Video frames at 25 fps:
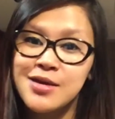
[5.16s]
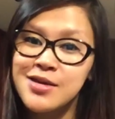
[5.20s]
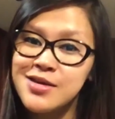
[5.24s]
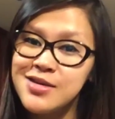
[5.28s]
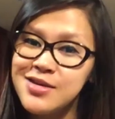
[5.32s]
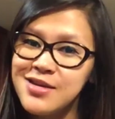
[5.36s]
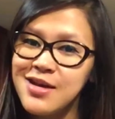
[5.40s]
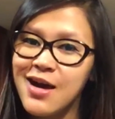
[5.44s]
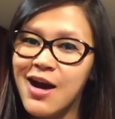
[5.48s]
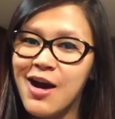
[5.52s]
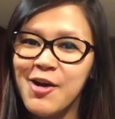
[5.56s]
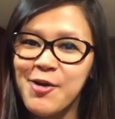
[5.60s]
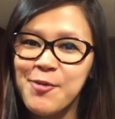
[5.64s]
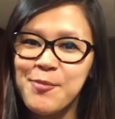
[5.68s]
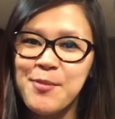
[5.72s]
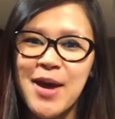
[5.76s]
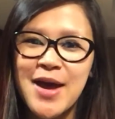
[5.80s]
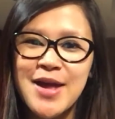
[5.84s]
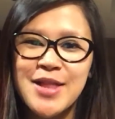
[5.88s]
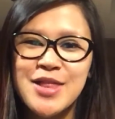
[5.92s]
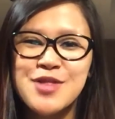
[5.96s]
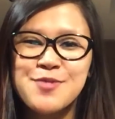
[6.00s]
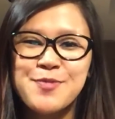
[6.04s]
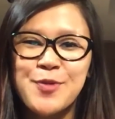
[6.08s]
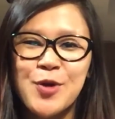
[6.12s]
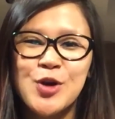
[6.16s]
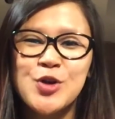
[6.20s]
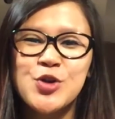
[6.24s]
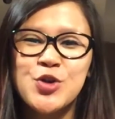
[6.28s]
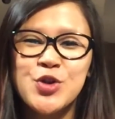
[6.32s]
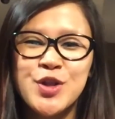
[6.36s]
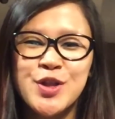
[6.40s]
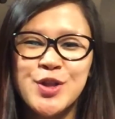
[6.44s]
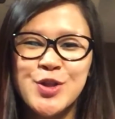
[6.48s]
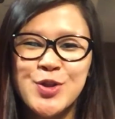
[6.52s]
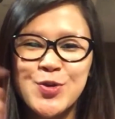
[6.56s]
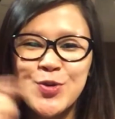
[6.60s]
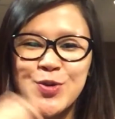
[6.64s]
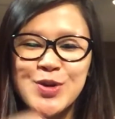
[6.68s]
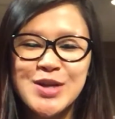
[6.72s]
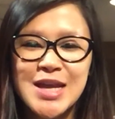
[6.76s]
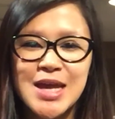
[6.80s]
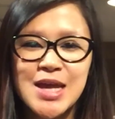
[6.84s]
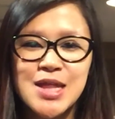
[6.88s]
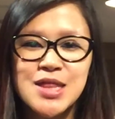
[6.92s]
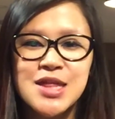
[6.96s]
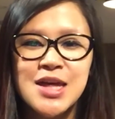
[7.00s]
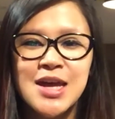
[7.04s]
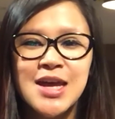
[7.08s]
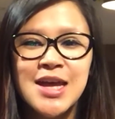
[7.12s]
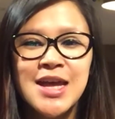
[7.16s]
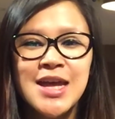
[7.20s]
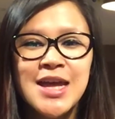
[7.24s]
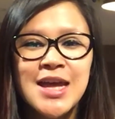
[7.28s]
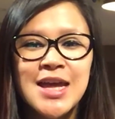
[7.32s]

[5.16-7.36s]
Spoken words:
young man's sport? Just 2 days